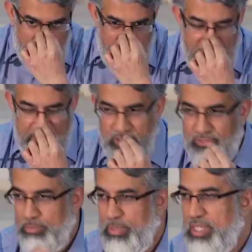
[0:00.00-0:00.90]
repenting
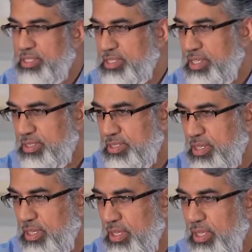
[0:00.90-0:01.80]
from major sins
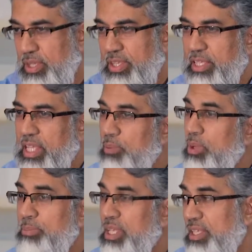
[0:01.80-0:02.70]
that they
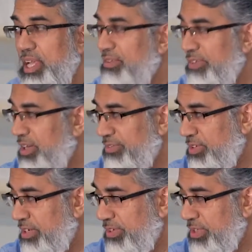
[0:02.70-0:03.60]
will be in the hellfire
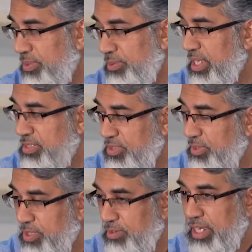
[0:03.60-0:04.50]
forever. No, that's
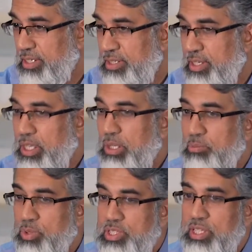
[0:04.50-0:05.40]
not correct.
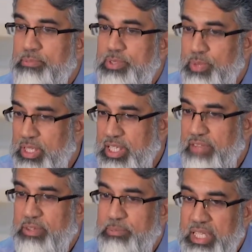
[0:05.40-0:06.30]
Muslims will
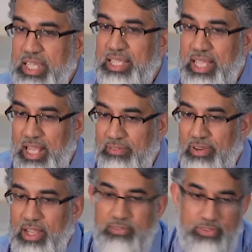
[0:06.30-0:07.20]
never be in the
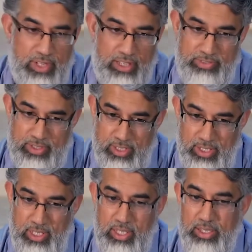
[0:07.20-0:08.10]
hellfire forever.
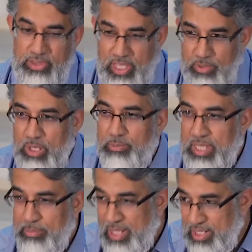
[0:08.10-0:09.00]
They will
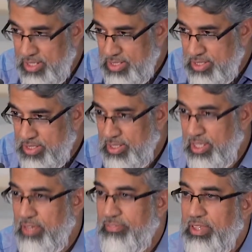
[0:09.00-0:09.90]
be punished
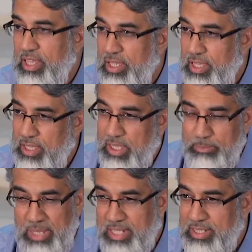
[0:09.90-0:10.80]
if their
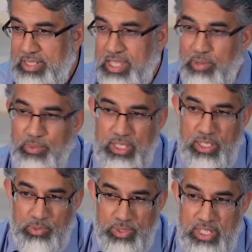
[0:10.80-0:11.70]
bad deeds outweigh
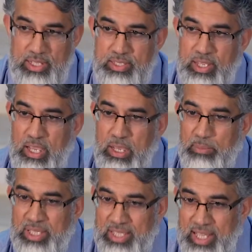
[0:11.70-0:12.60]
their good deeds,
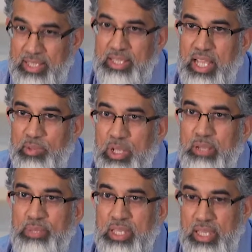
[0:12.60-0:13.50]
but then they will
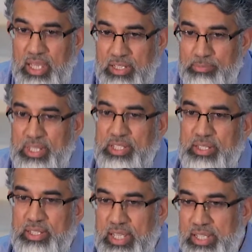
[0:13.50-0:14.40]
be
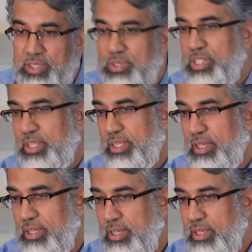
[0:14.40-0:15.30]
admitted into Jannah.